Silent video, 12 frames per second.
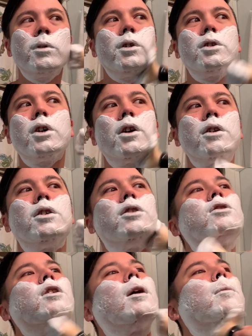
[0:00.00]
it's hard to
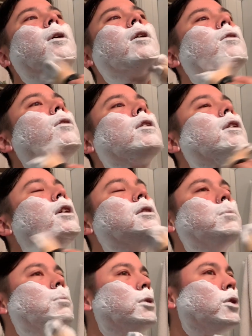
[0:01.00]
describe it other than as
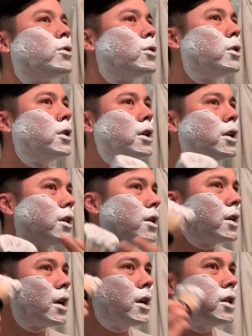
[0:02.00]
mineral-y
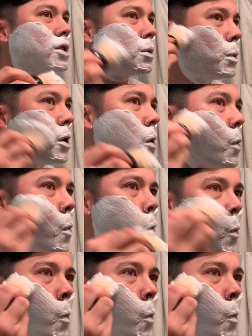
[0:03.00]
kind of smell.